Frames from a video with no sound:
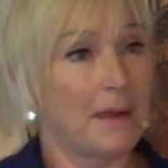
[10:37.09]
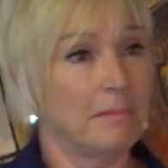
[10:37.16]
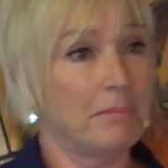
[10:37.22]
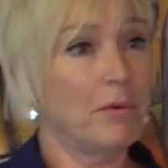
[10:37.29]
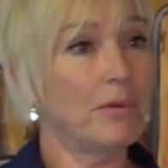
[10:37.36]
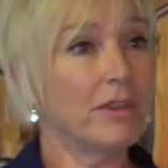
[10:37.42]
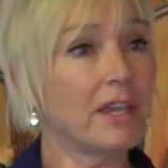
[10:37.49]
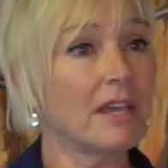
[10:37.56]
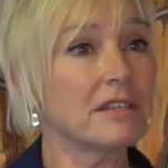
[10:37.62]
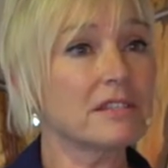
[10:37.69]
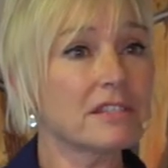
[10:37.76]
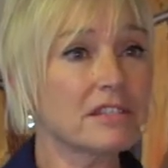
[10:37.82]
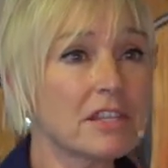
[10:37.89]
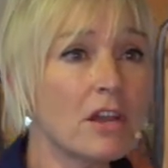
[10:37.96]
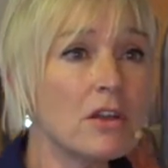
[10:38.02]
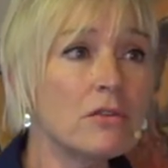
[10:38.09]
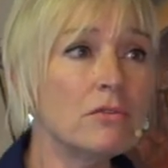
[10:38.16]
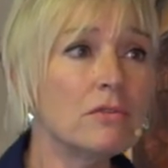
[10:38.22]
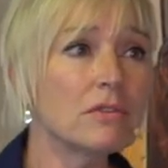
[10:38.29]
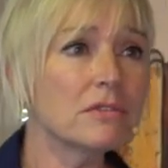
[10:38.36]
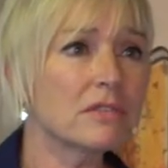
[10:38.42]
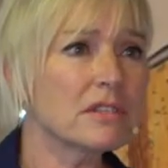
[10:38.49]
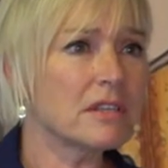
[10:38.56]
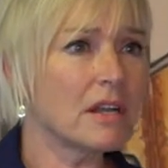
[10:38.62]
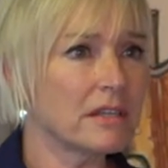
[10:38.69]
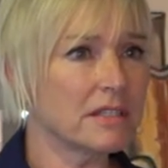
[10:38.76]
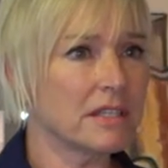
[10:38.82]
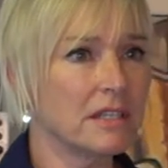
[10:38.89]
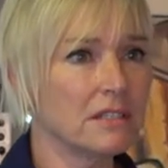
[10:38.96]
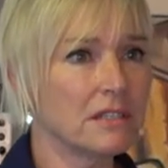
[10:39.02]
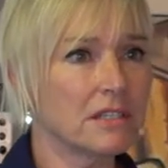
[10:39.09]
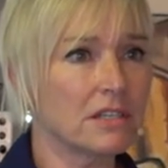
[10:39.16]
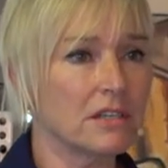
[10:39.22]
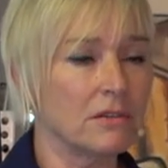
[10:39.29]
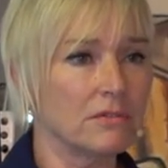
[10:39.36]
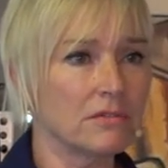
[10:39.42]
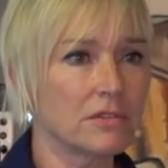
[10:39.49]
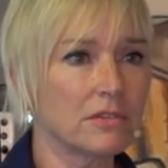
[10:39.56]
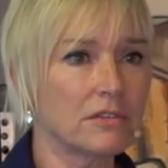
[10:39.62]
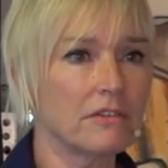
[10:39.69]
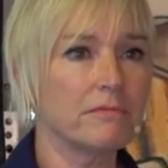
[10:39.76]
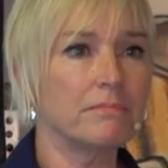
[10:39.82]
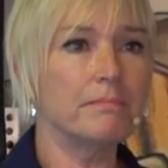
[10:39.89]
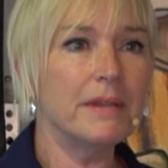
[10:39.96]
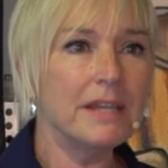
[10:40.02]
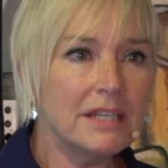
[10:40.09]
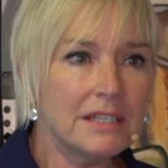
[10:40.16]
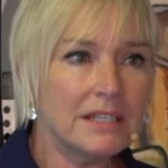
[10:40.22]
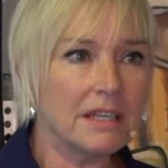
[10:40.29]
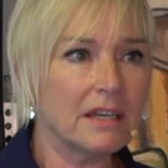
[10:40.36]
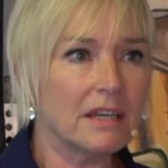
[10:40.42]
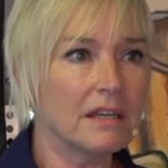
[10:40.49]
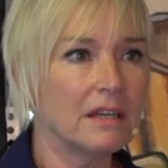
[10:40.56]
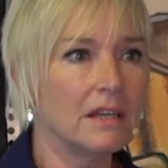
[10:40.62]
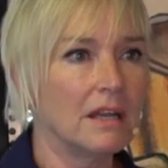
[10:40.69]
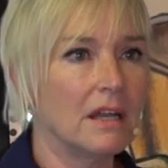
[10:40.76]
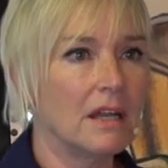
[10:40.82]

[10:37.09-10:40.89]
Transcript: But we get so sucked into sort of media